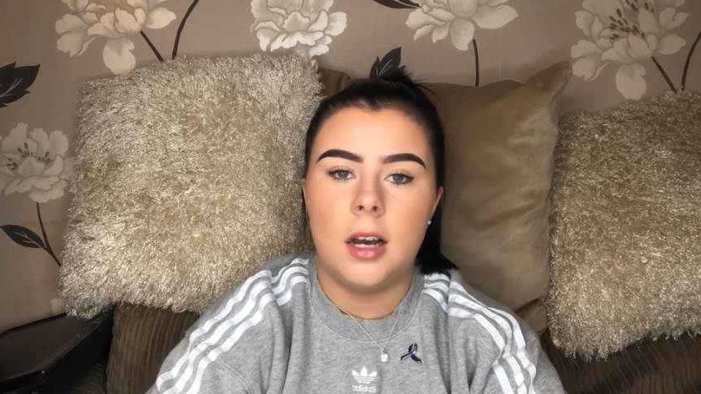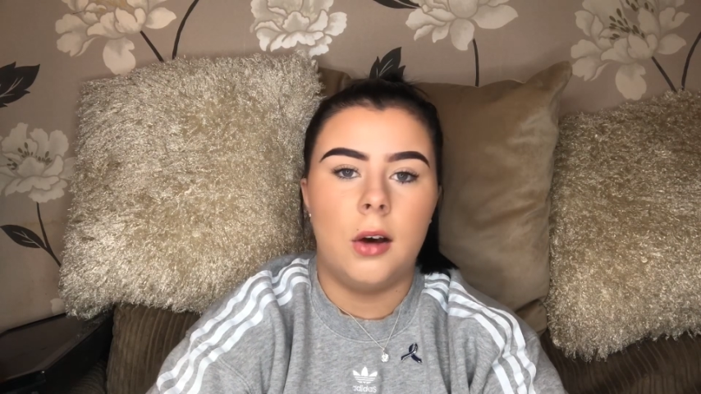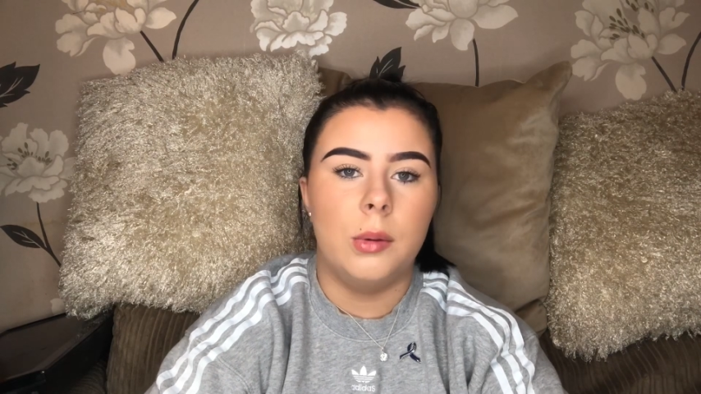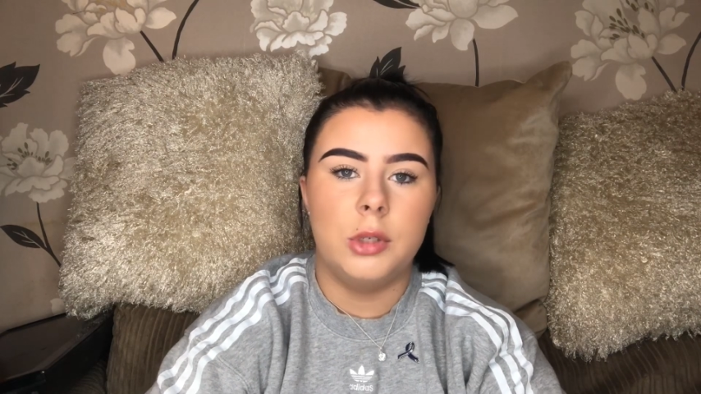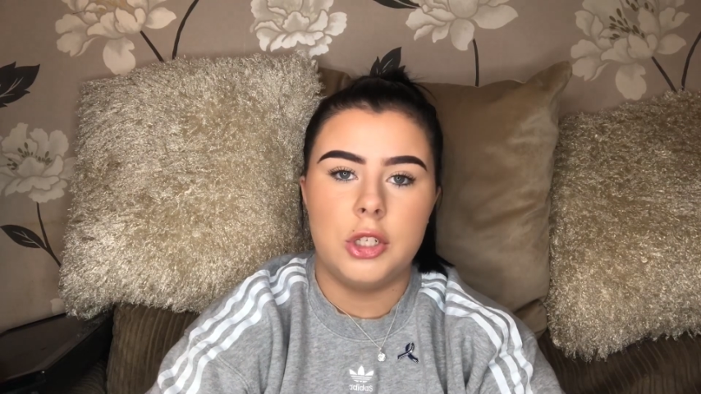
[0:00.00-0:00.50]

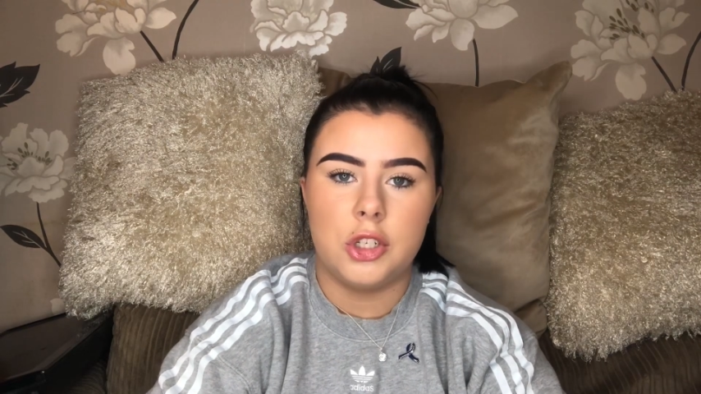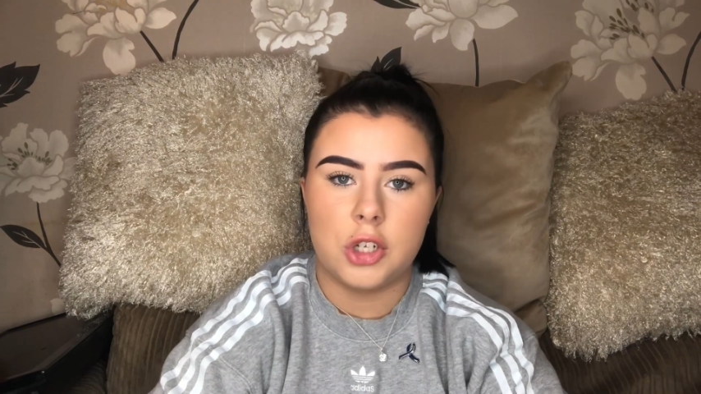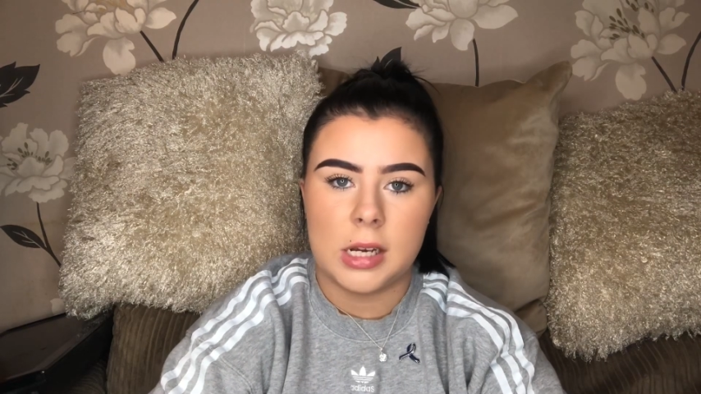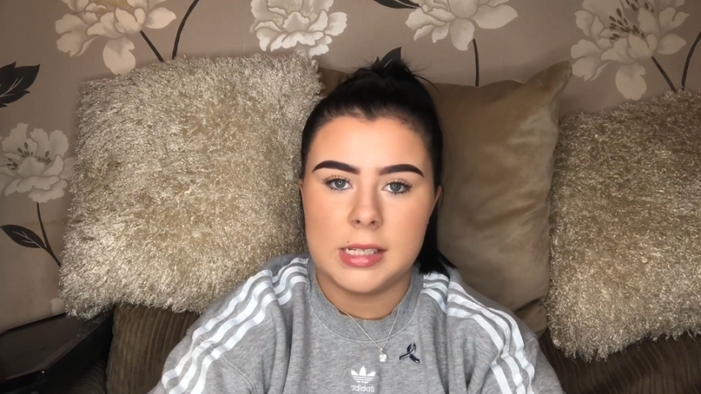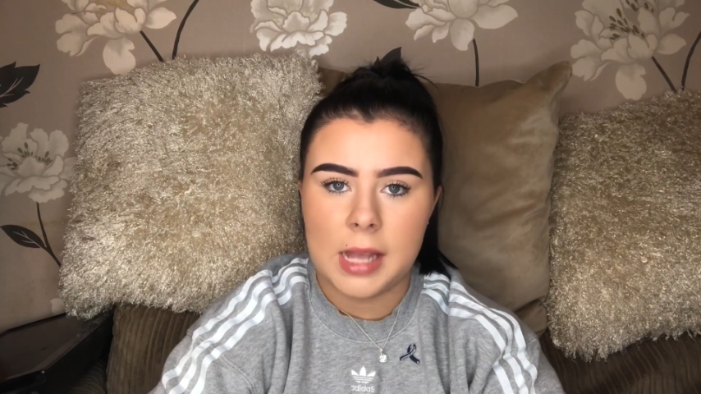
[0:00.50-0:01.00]
oh, I want you to
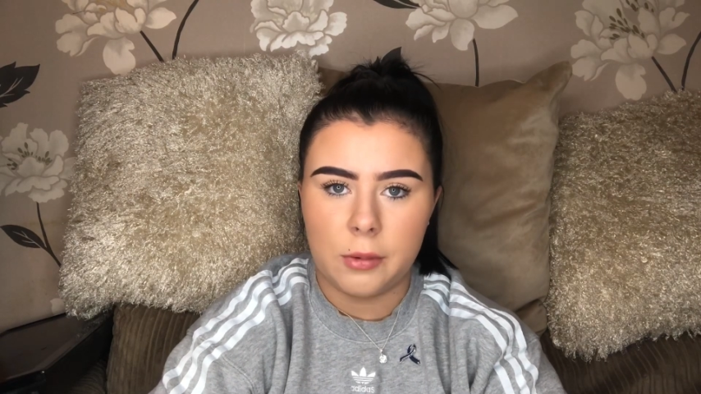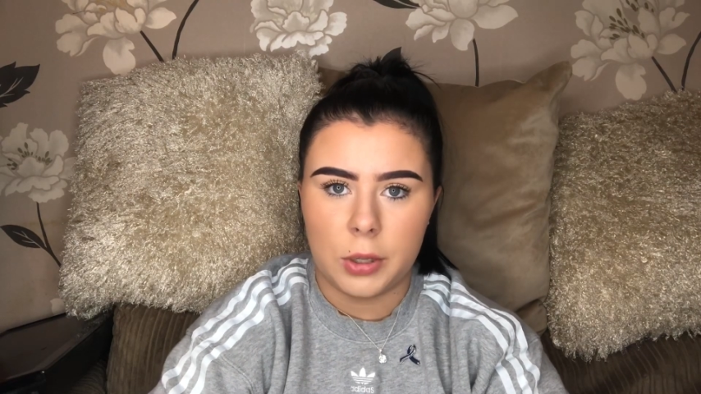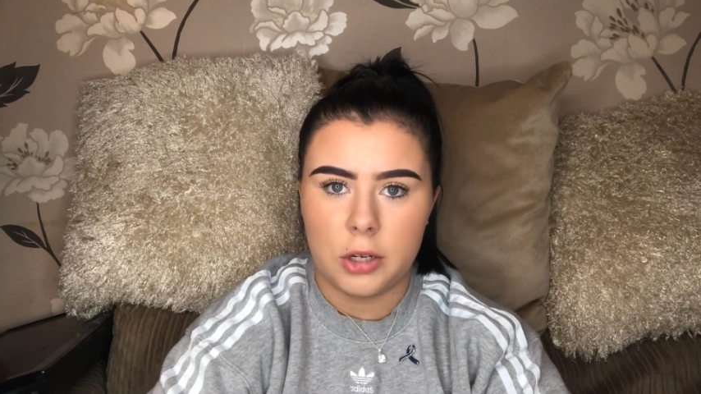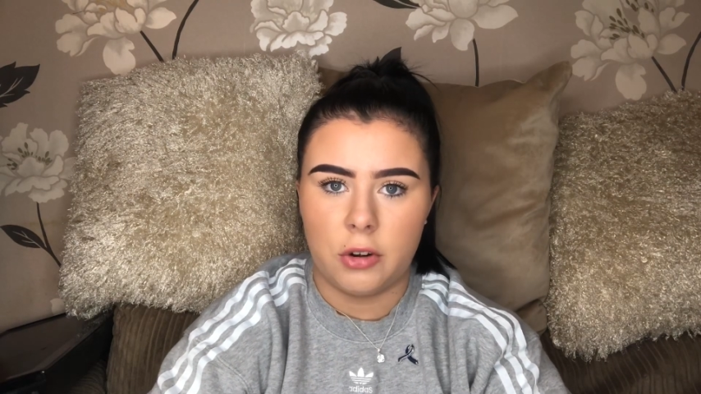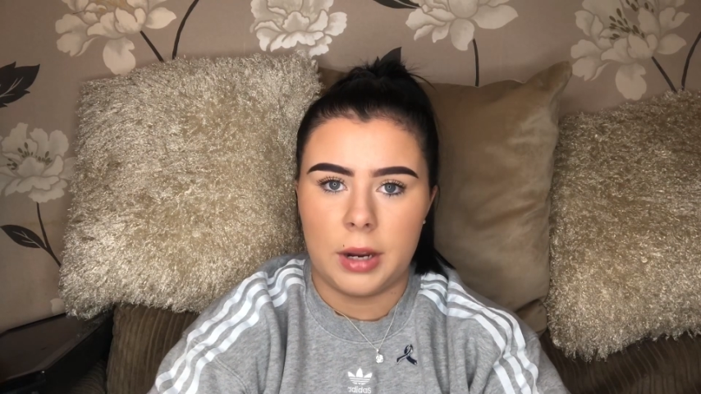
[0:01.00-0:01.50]
try
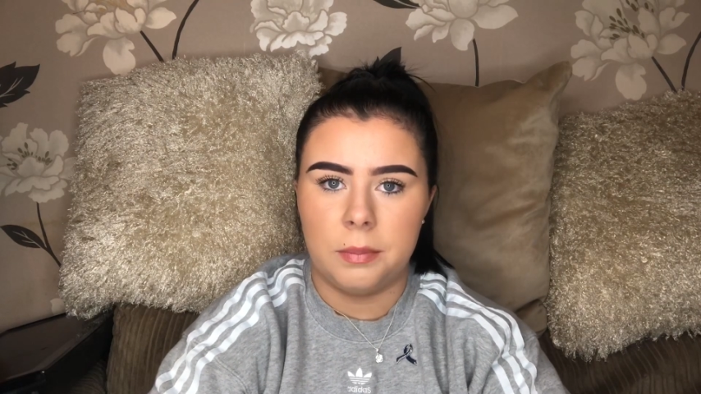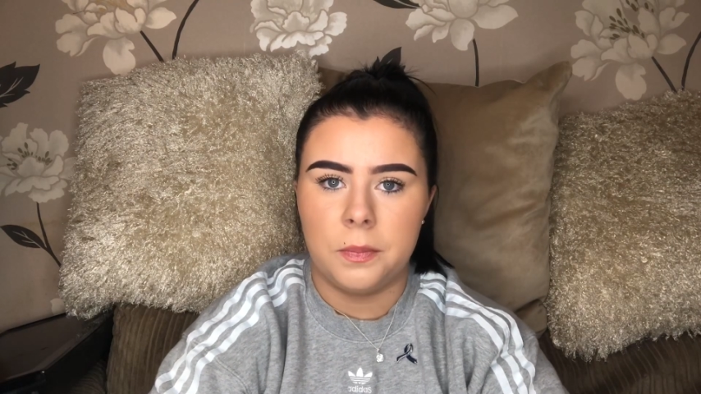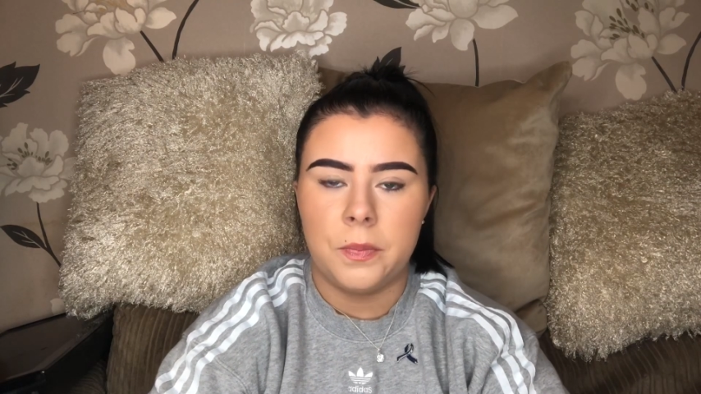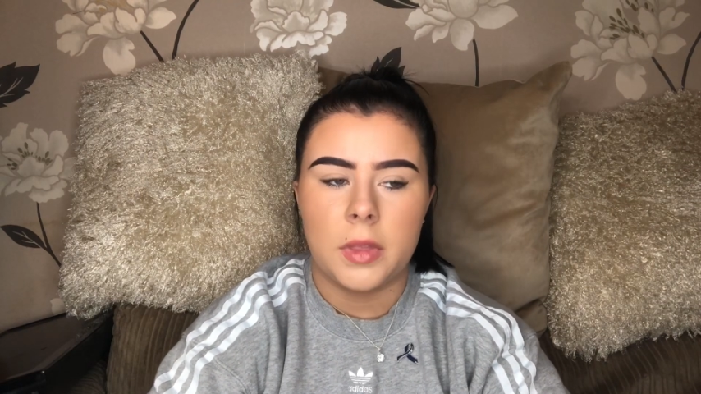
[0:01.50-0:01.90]
steroid cream.